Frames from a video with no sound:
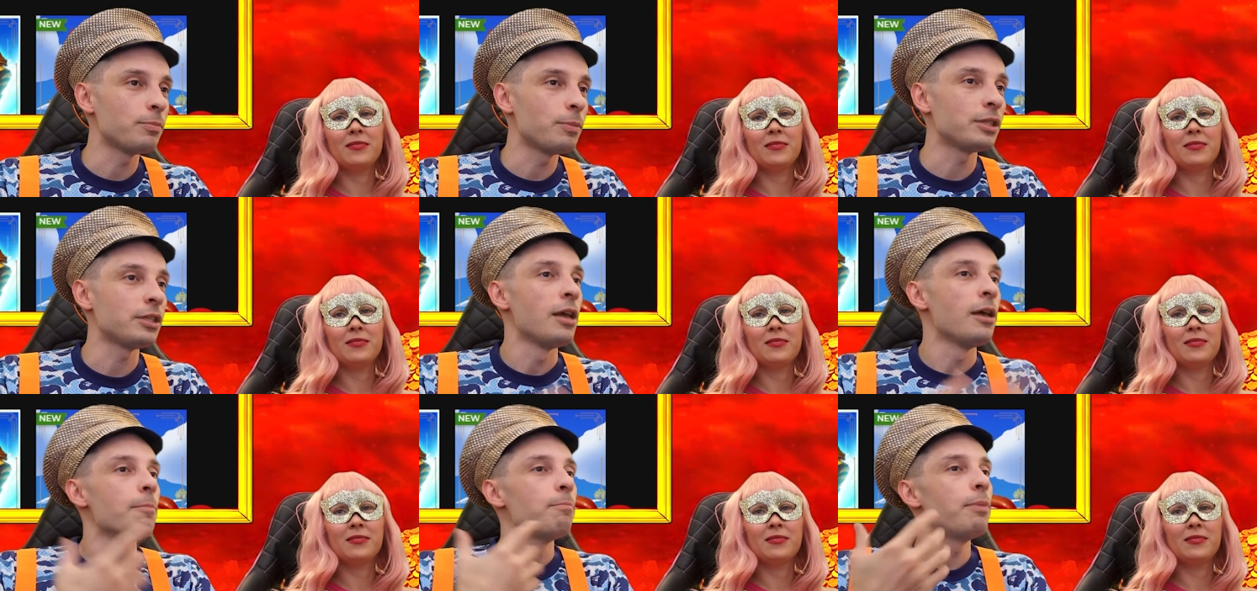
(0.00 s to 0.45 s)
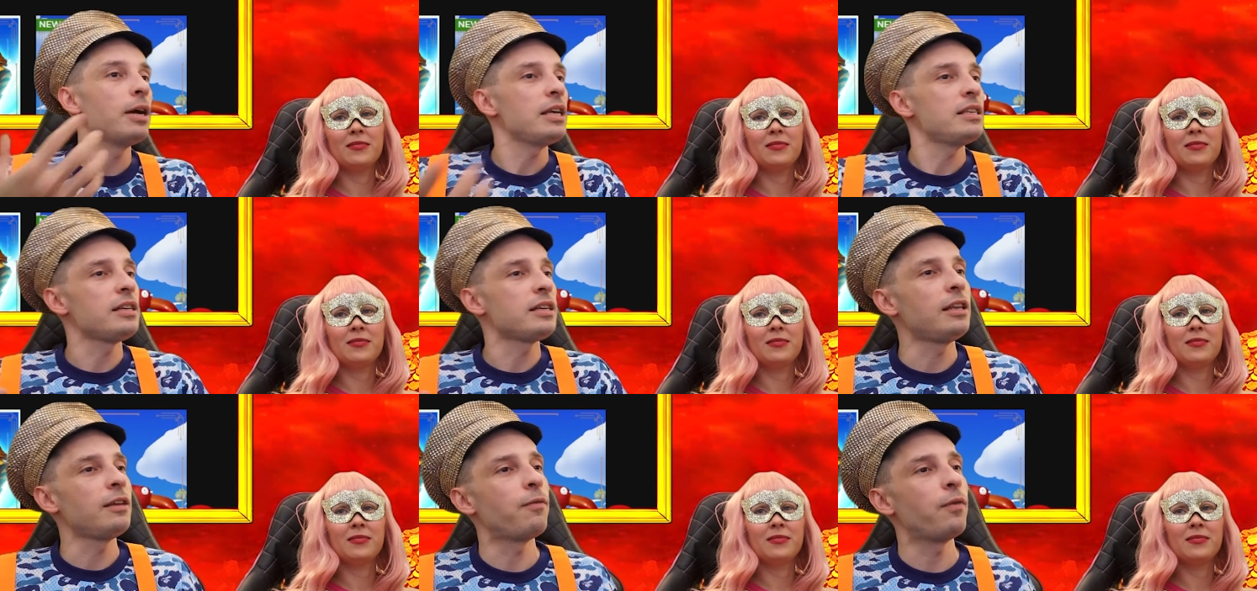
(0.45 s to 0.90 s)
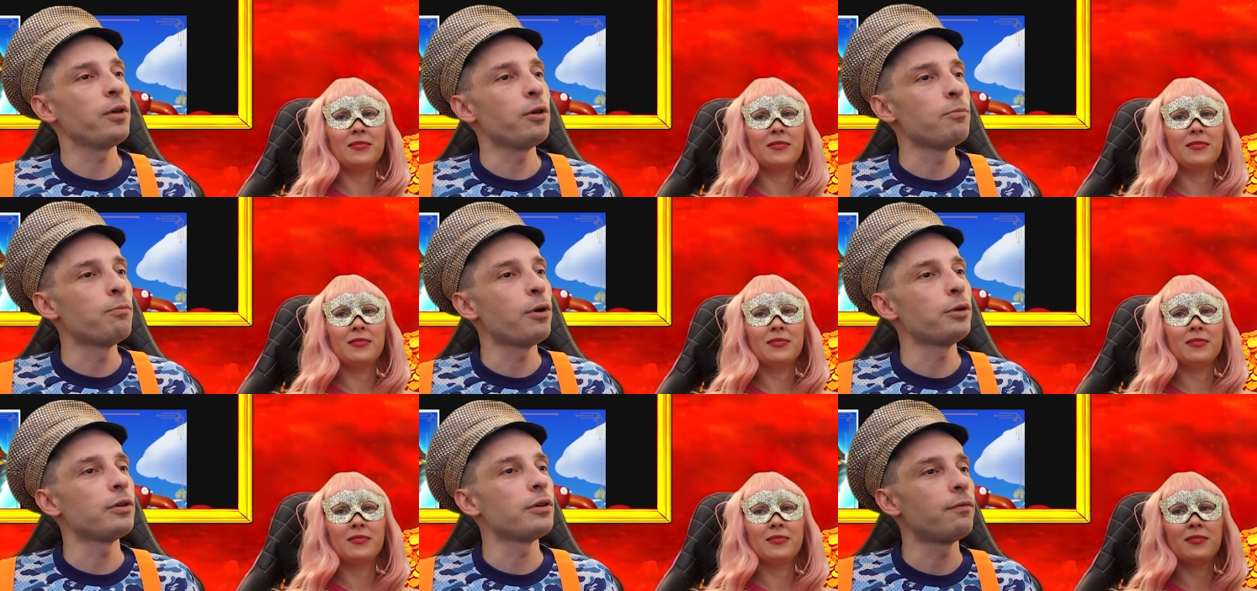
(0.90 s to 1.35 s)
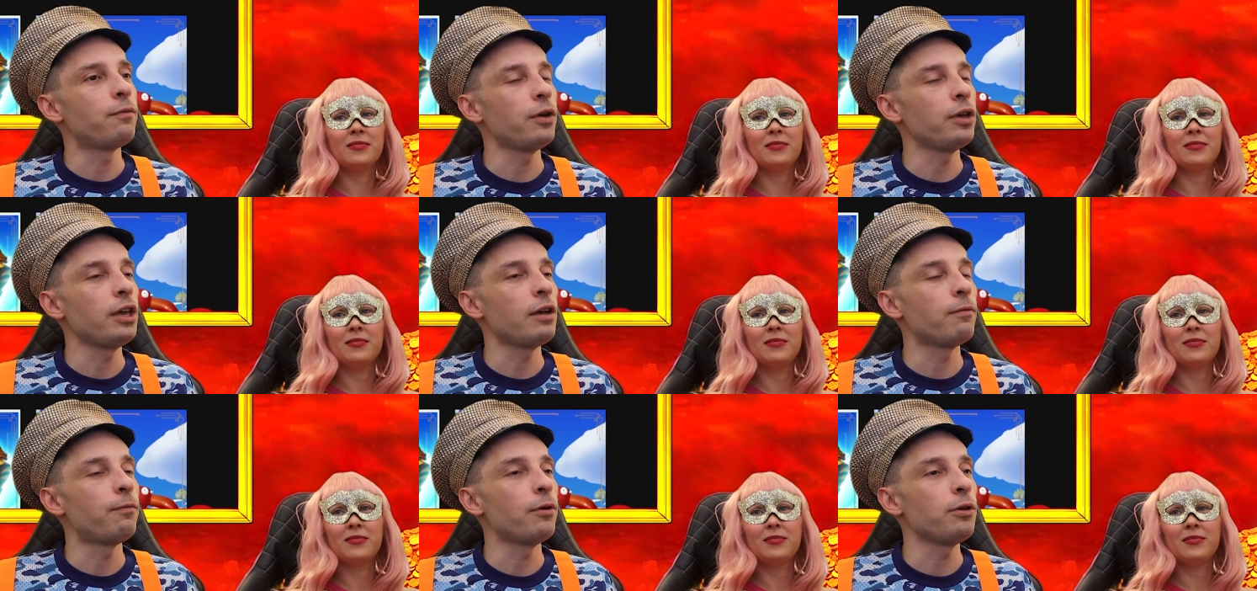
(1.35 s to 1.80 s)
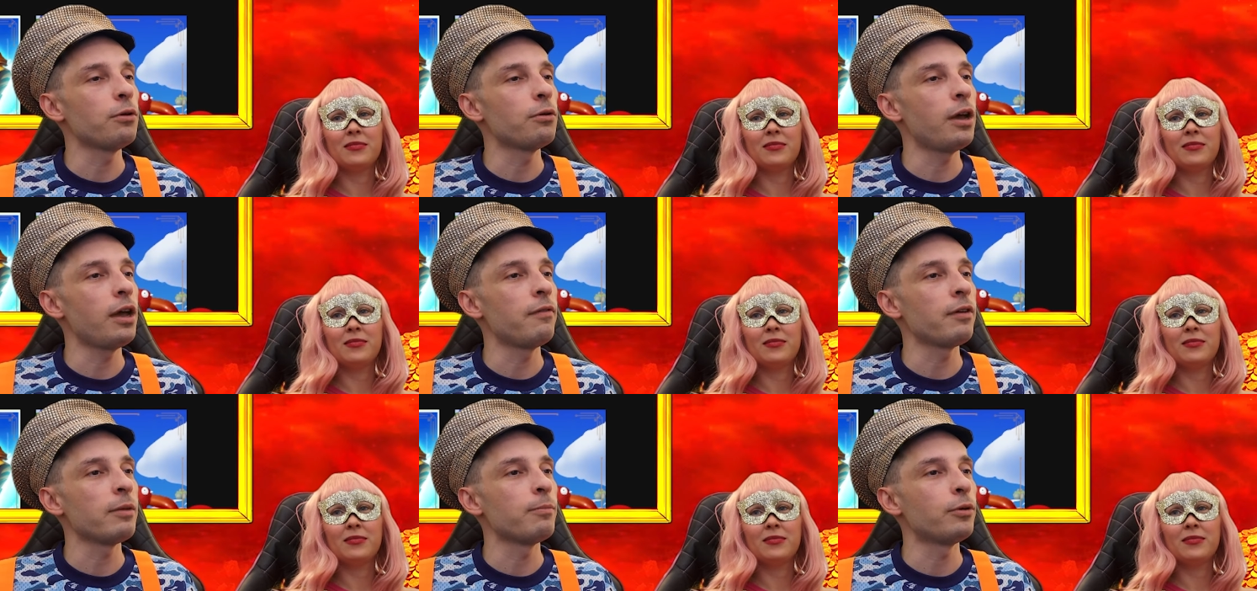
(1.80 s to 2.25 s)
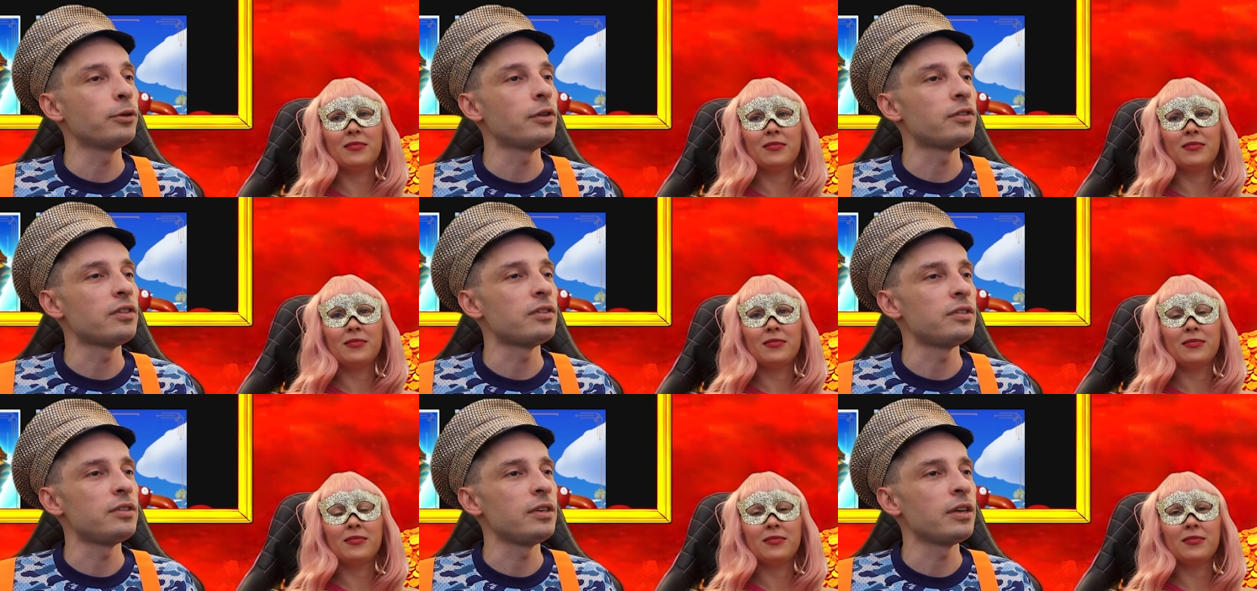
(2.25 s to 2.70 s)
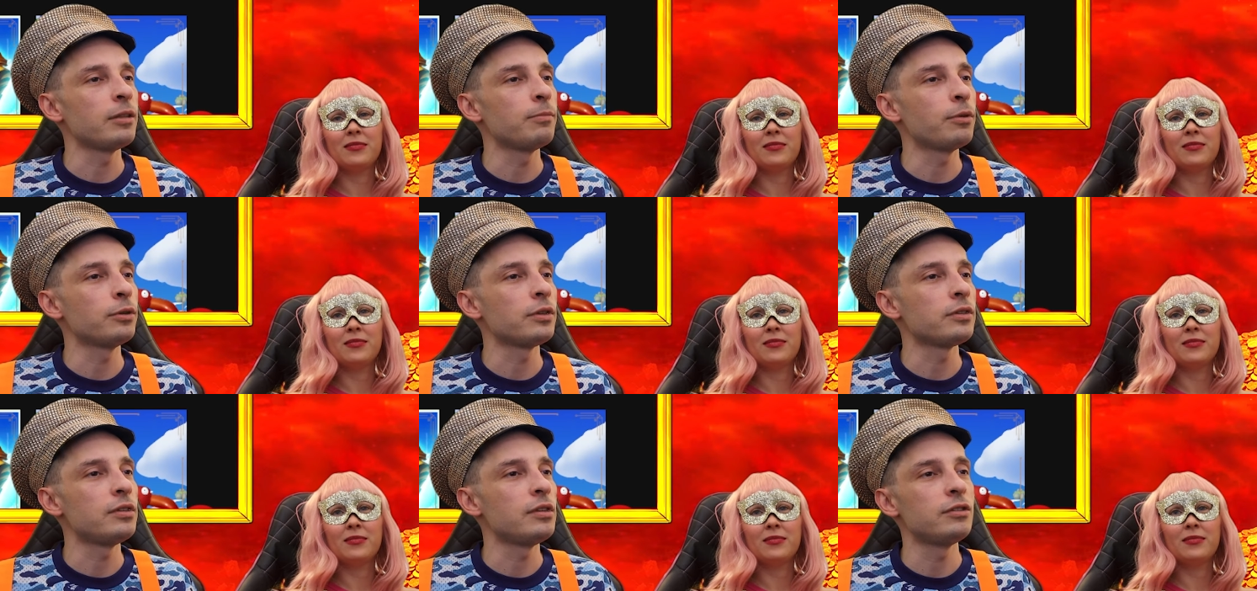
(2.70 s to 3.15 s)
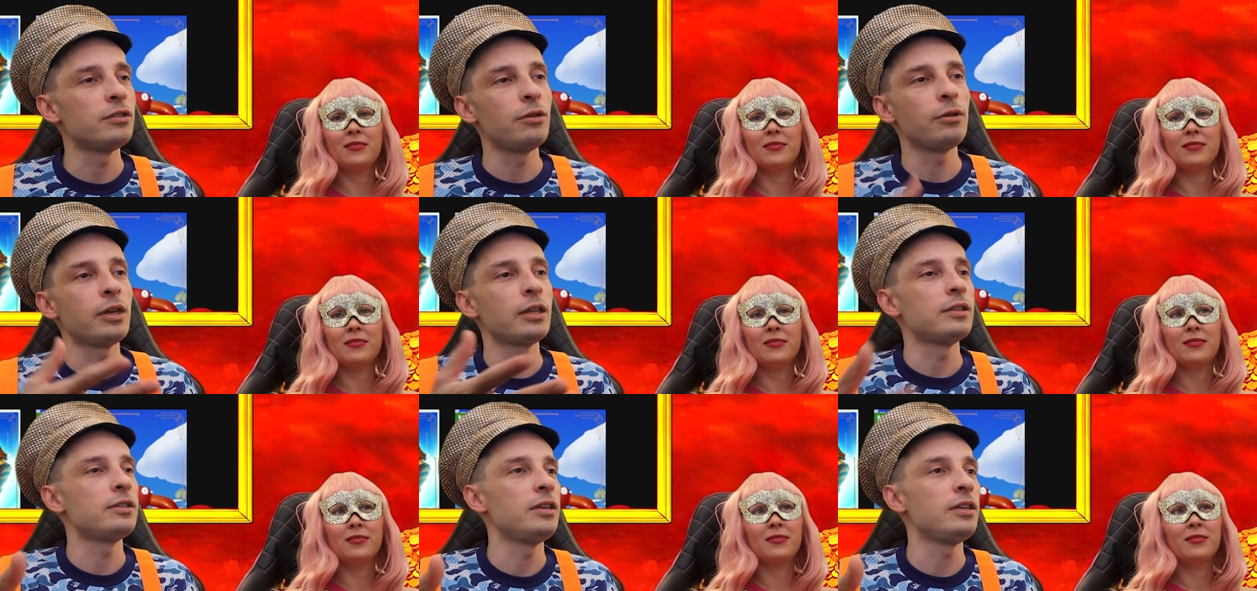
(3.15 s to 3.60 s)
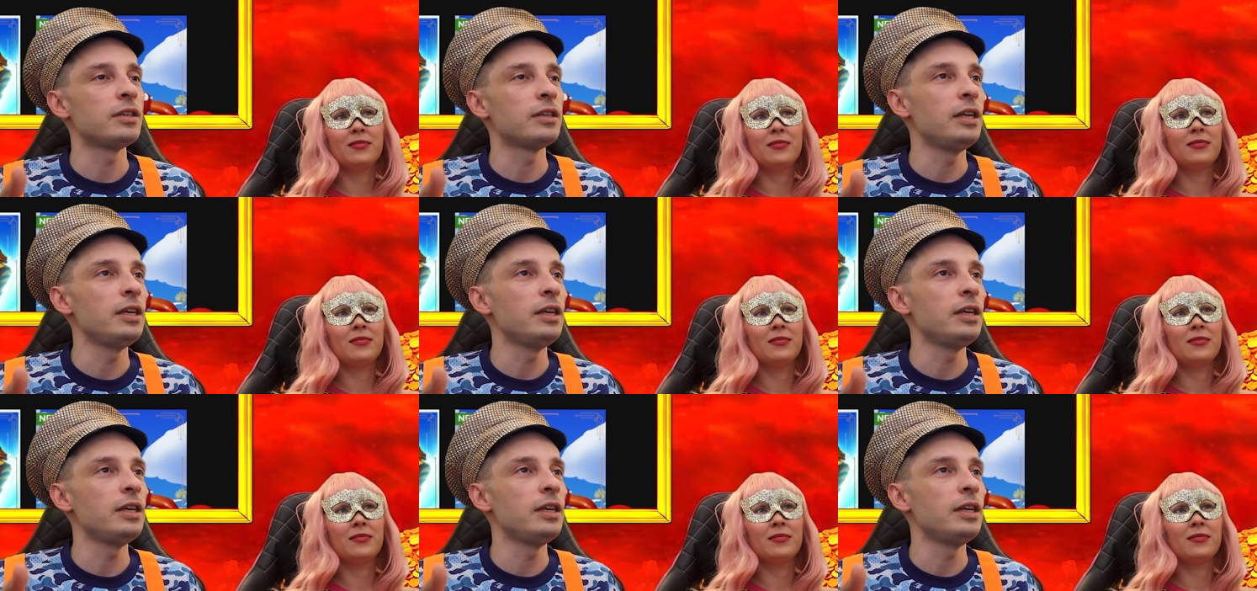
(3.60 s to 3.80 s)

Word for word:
Speaker 1: But basically for you, for you every bonus is a secret bonus, since you can see the